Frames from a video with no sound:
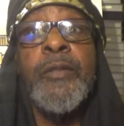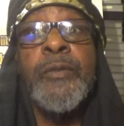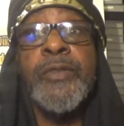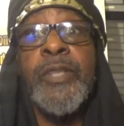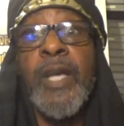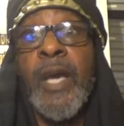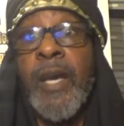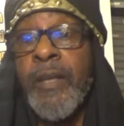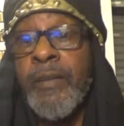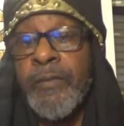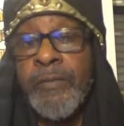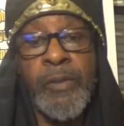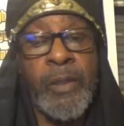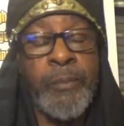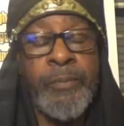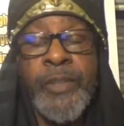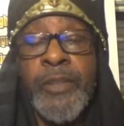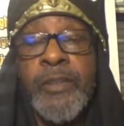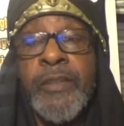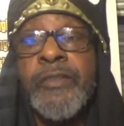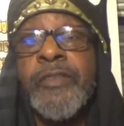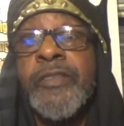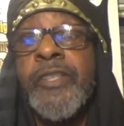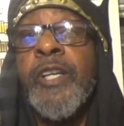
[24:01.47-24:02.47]
he was died. I
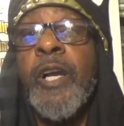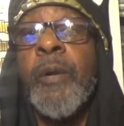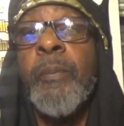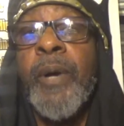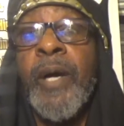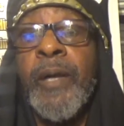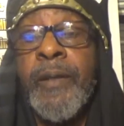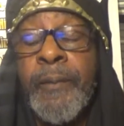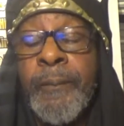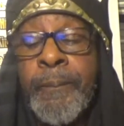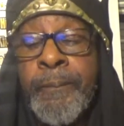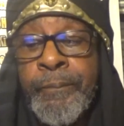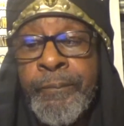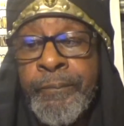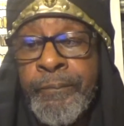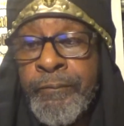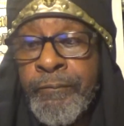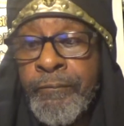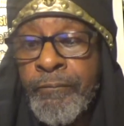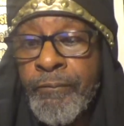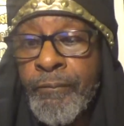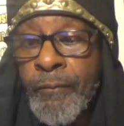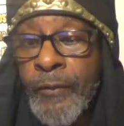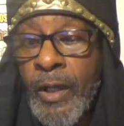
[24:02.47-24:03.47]
mean, think about it.
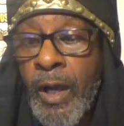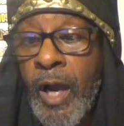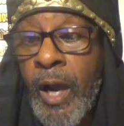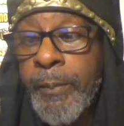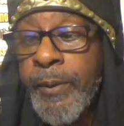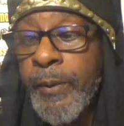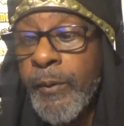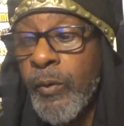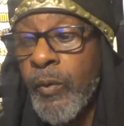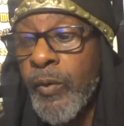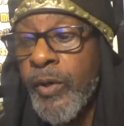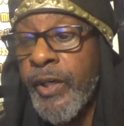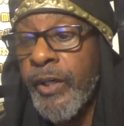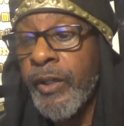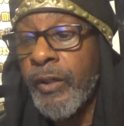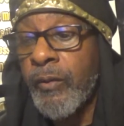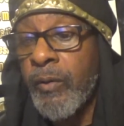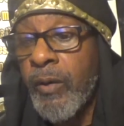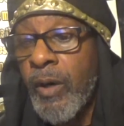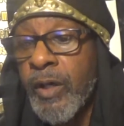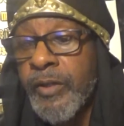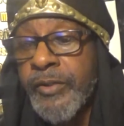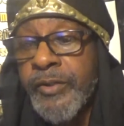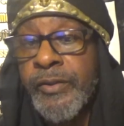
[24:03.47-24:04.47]
Our people wearing
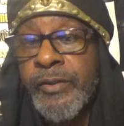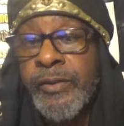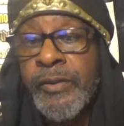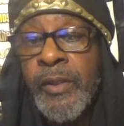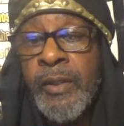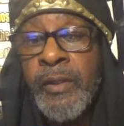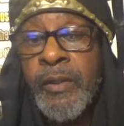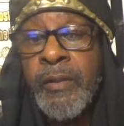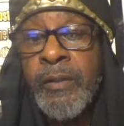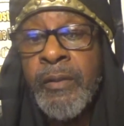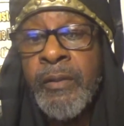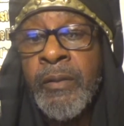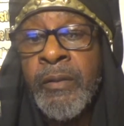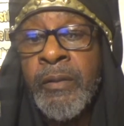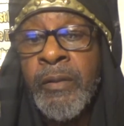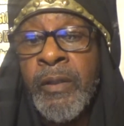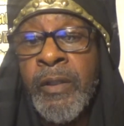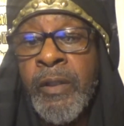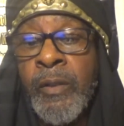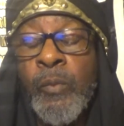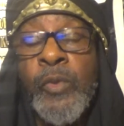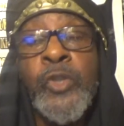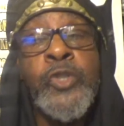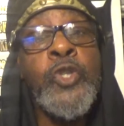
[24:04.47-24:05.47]
crosses.
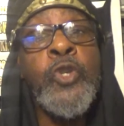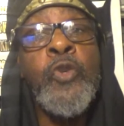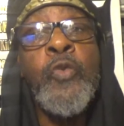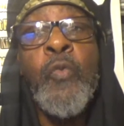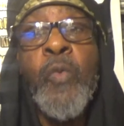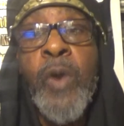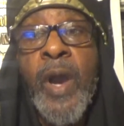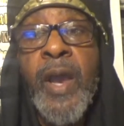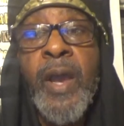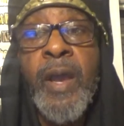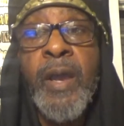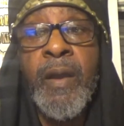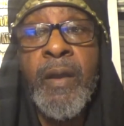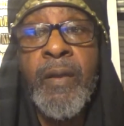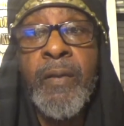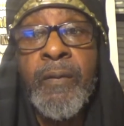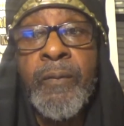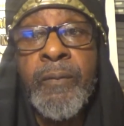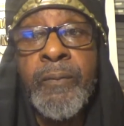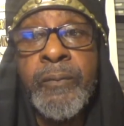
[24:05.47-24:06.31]
And would you wear